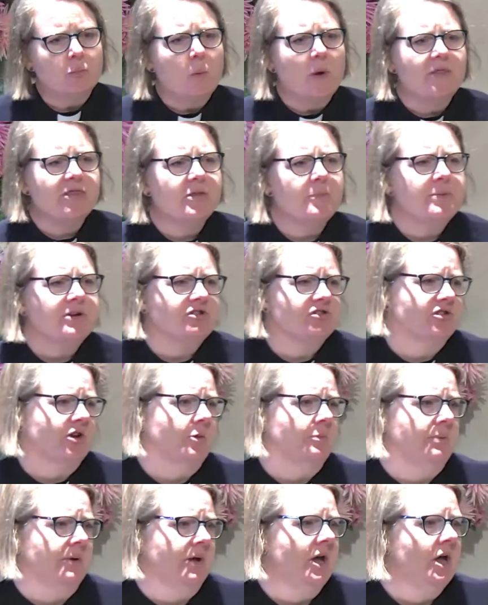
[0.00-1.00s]
the one the
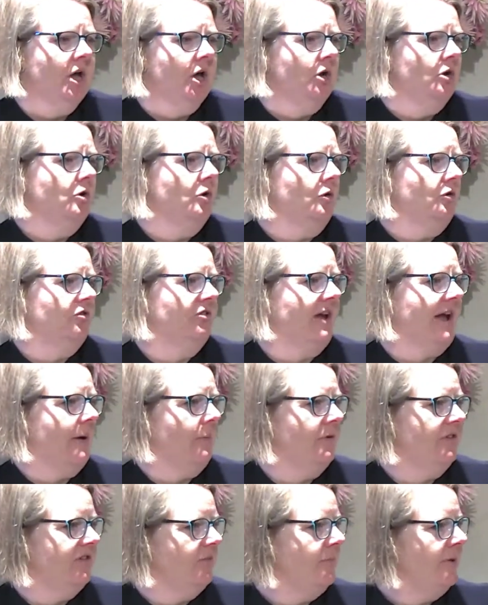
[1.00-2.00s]
bishop looked
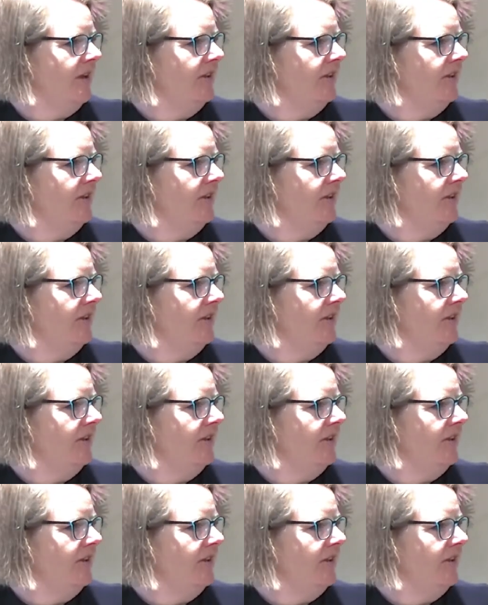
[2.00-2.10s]
at with the